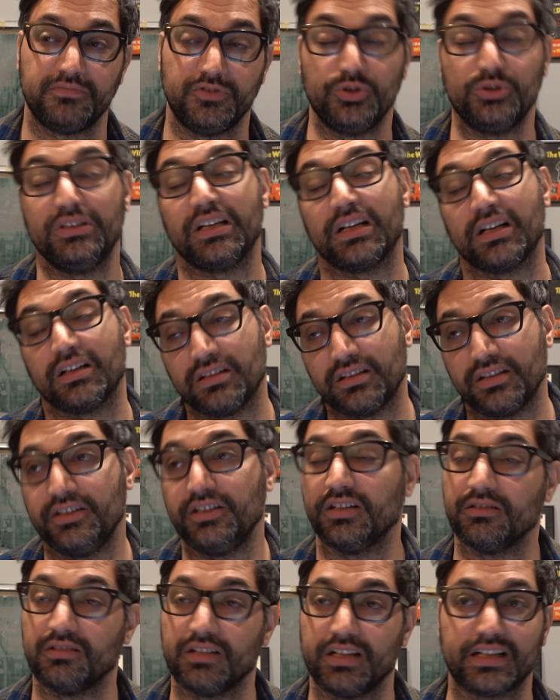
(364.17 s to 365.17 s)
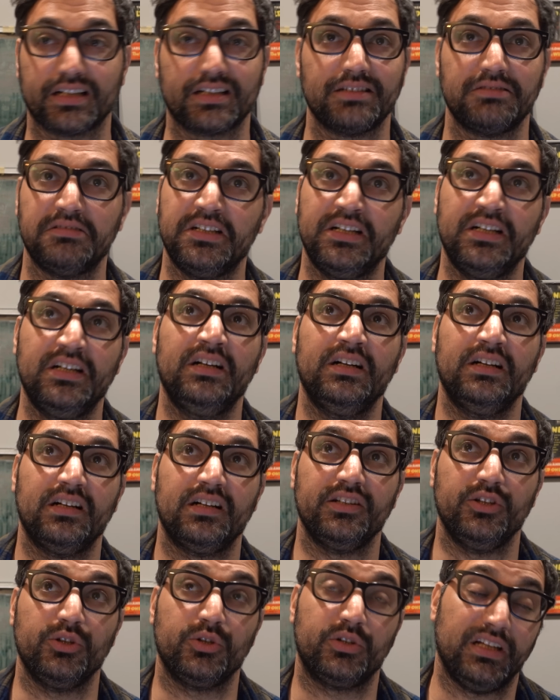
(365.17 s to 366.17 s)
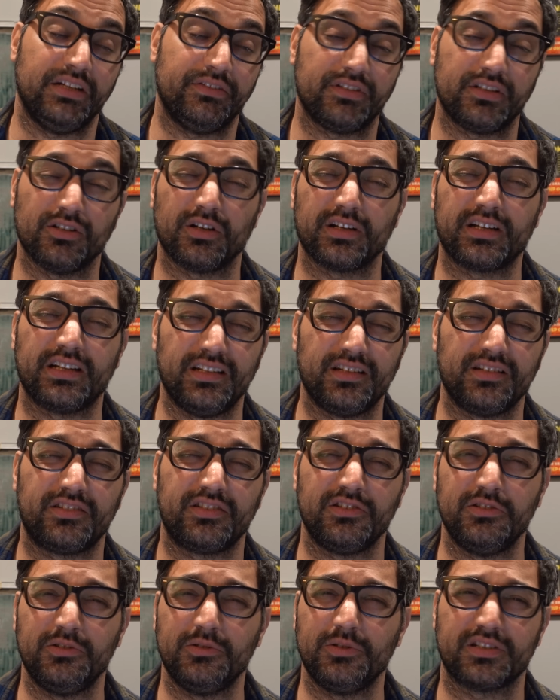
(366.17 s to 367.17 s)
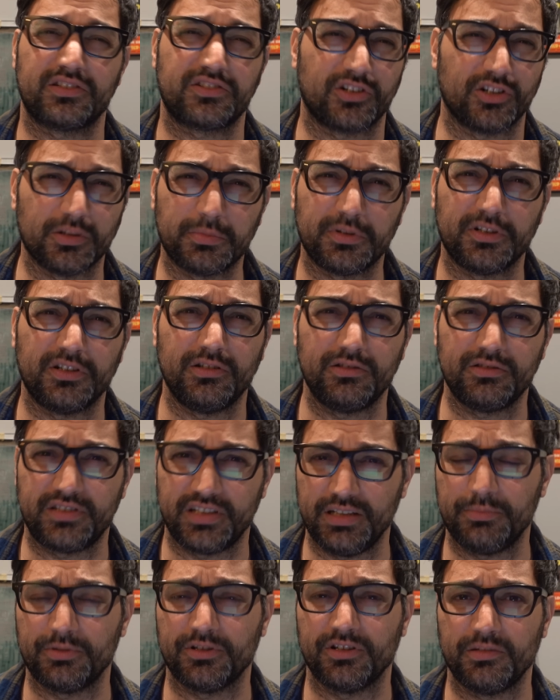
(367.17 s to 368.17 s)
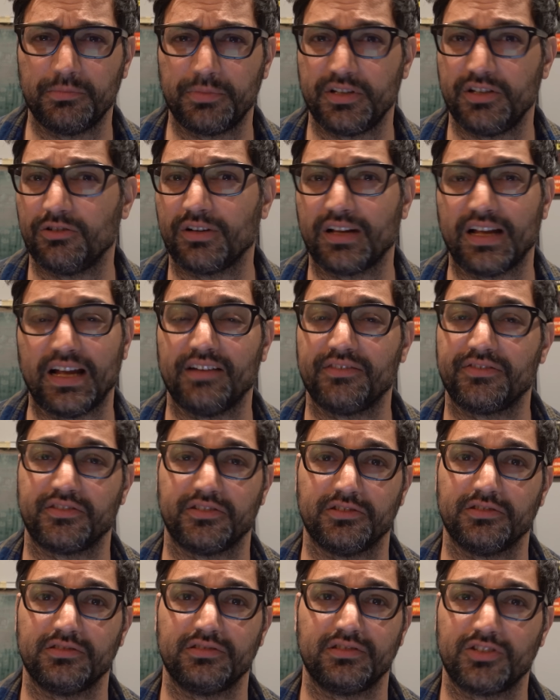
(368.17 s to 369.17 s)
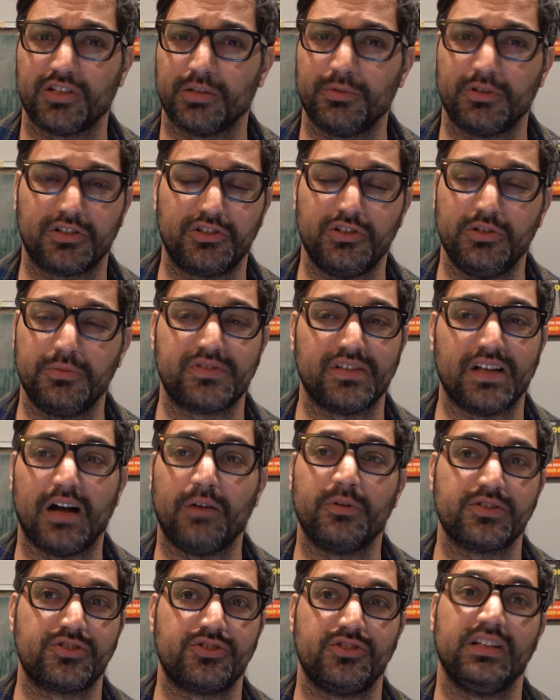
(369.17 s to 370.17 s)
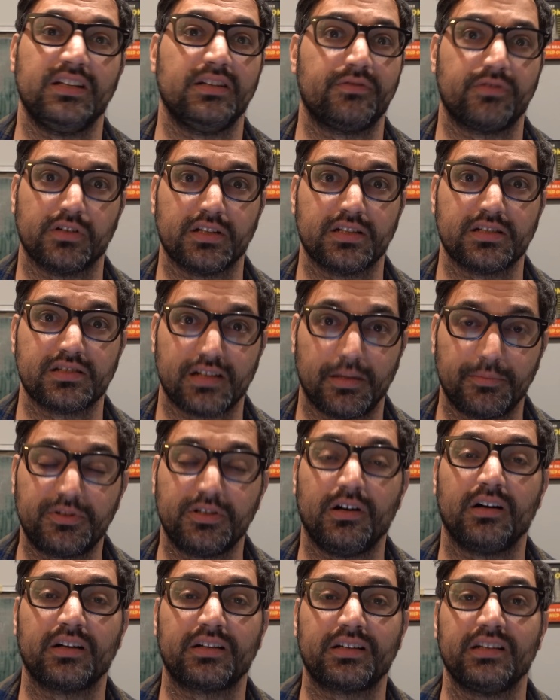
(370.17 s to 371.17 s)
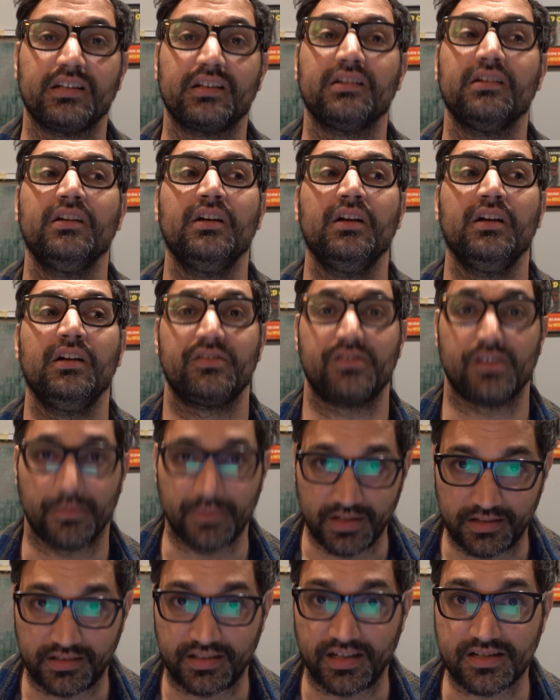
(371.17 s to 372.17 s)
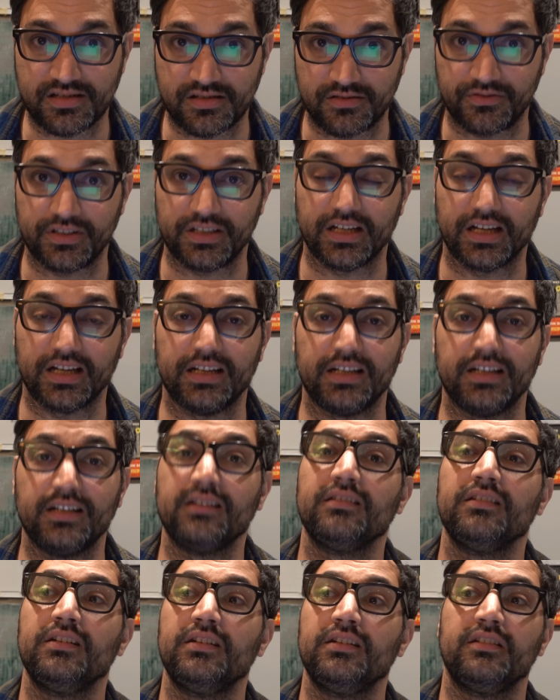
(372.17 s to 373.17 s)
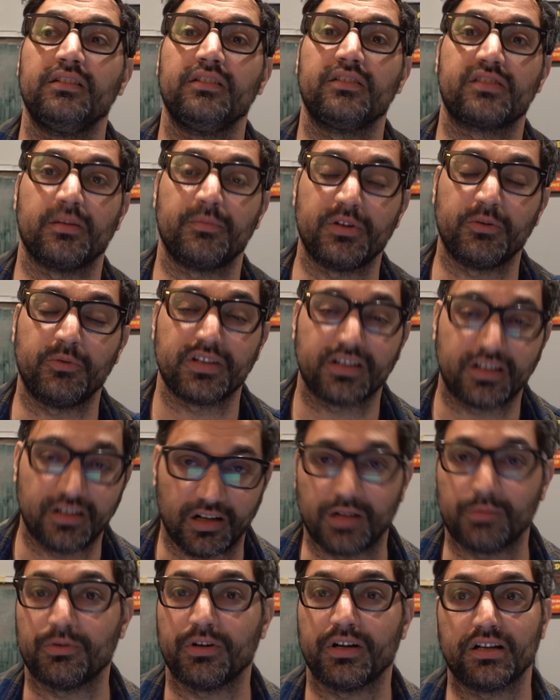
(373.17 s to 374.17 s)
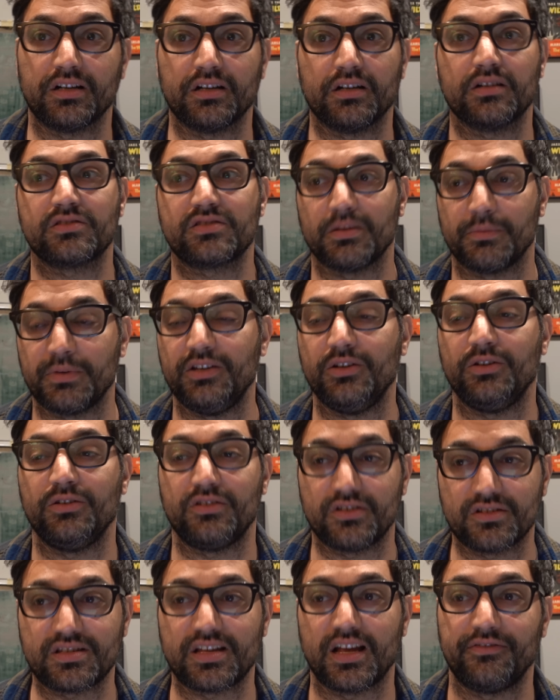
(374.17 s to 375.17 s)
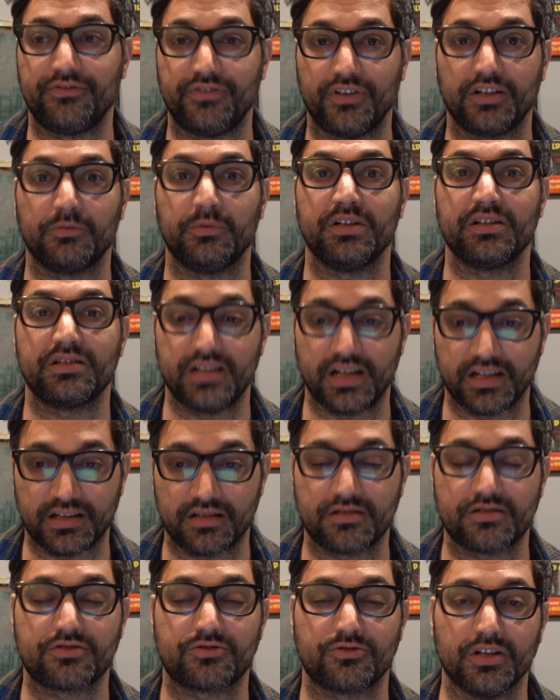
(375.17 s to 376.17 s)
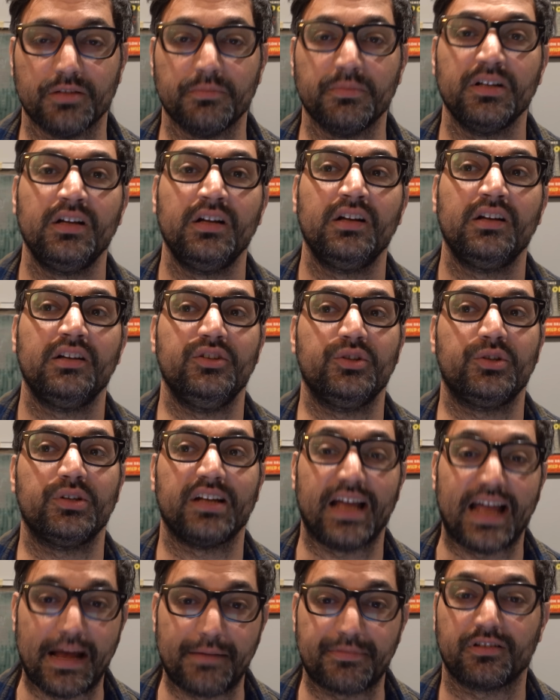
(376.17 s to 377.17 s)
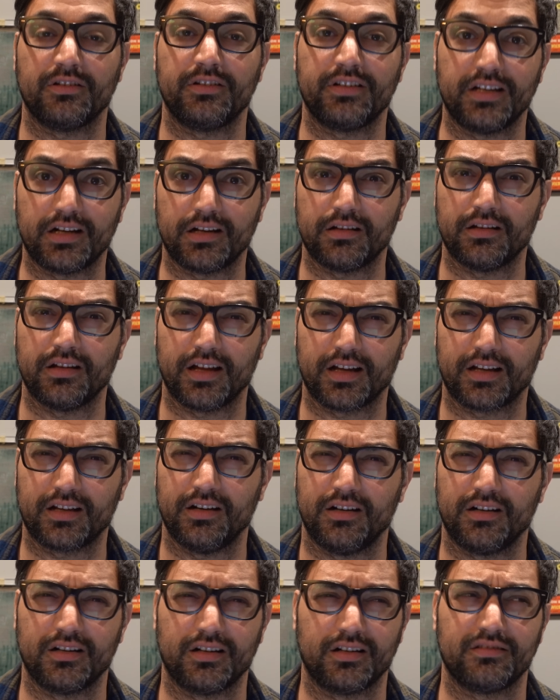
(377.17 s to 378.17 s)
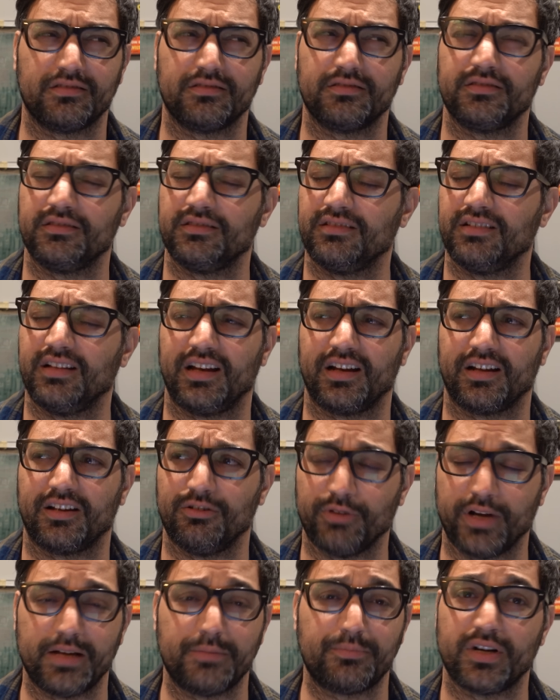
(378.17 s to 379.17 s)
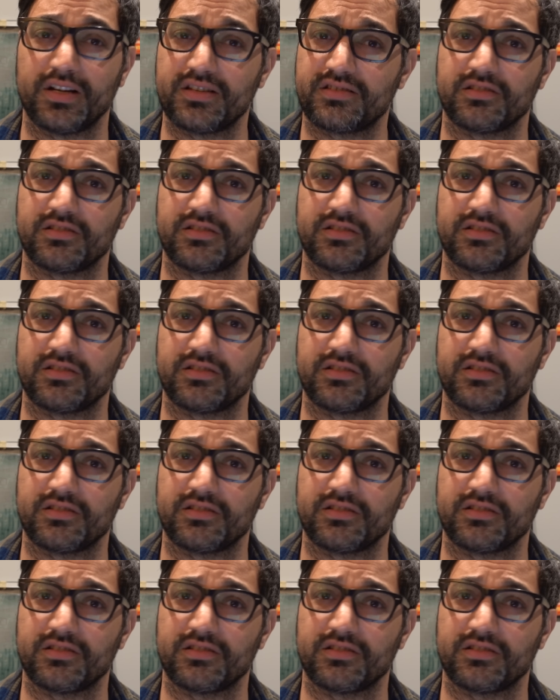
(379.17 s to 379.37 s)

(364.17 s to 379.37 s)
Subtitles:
You can get you could even look into a turbo T-Bird, but you don't have to. A turbo coupe's not what you need for this. I'm talking something that takes a V8, something with a carburetor, something you can just have fun with, take to the strip. You can absolutely get in that car at a great price.